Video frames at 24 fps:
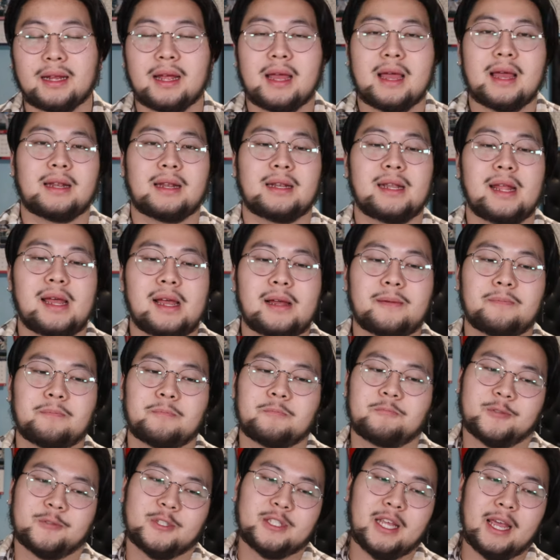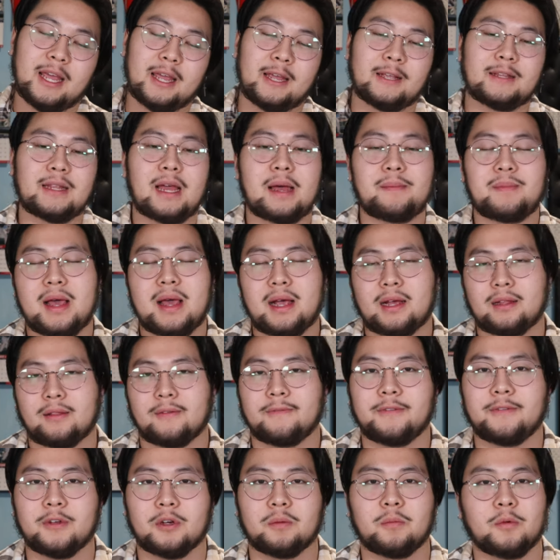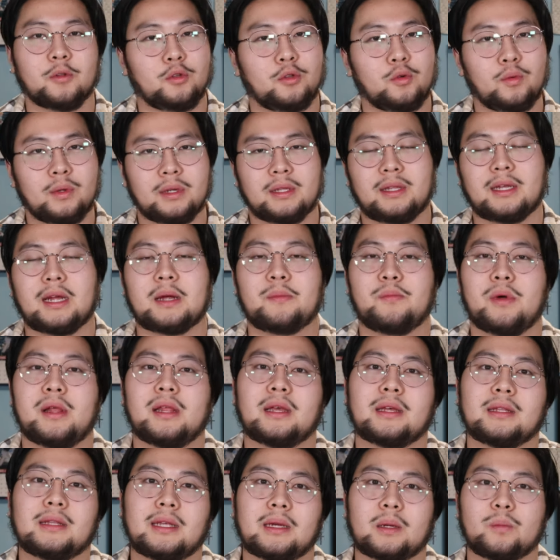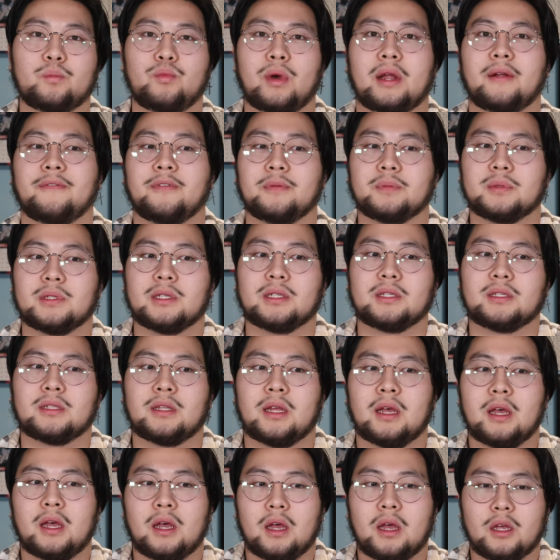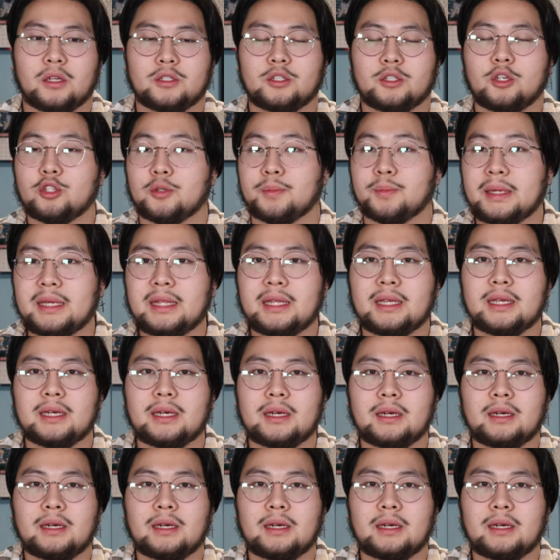Not saying that I'm not going to film or do anything, I'm probably going to take a break from just social media,